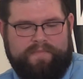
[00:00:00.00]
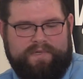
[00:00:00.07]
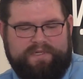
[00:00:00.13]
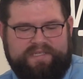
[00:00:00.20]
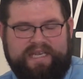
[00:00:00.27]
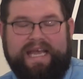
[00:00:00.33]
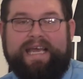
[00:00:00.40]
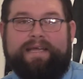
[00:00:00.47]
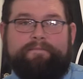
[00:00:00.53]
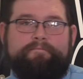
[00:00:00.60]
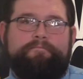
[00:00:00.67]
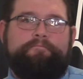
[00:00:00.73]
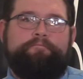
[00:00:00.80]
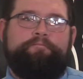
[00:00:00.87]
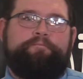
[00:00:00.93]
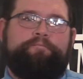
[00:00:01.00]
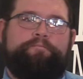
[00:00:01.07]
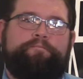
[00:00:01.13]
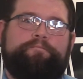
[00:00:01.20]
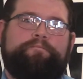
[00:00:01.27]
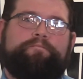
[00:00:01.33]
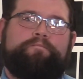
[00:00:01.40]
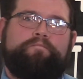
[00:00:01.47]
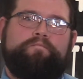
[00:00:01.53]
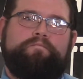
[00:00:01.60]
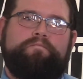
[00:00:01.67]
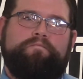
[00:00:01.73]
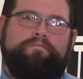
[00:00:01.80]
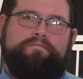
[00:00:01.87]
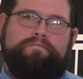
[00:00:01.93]
Sad. Yes.
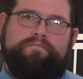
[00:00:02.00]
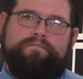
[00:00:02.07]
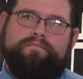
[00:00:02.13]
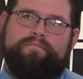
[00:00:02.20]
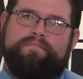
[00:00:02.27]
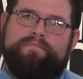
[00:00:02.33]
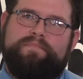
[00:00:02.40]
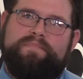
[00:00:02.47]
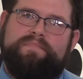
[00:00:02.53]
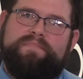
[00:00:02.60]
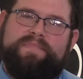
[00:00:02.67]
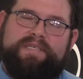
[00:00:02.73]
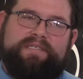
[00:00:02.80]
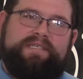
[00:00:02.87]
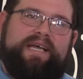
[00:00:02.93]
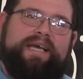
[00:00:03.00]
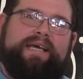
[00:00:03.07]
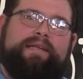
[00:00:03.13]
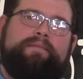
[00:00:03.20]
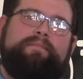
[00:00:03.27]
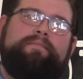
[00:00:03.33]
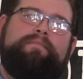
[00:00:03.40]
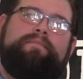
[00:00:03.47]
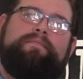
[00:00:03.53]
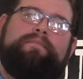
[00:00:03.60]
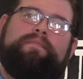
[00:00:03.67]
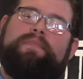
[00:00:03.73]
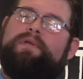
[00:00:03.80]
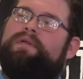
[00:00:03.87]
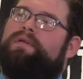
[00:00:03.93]
It's sad.
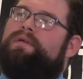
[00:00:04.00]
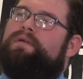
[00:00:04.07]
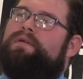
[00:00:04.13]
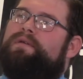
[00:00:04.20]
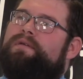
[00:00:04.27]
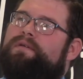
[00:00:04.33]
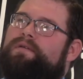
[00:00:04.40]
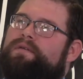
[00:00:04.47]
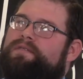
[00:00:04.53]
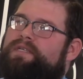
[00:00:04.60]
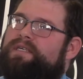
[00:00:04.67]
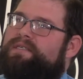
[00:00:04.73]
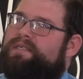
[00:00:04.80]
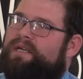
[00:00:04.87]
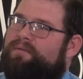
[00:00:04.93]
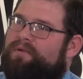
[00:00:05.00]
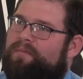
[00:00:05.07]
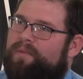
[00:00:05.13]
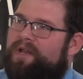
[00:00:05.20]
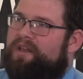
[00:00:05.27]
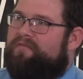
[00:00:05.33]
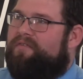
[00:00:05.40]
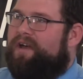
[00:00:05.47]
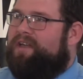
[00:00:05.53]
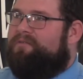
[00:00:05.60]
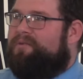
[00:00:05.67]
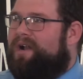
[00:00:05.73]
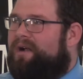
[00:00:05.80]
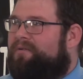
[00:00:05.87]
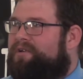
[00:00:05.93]
Jesus said, Will there be any faith
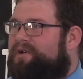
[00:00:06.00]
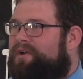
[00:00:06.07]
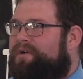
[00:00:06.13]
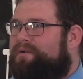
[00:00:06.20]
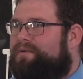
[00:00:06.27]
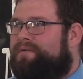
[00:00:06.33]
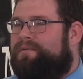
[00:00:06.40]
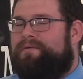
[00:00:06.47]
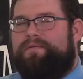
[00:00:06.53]
when I return?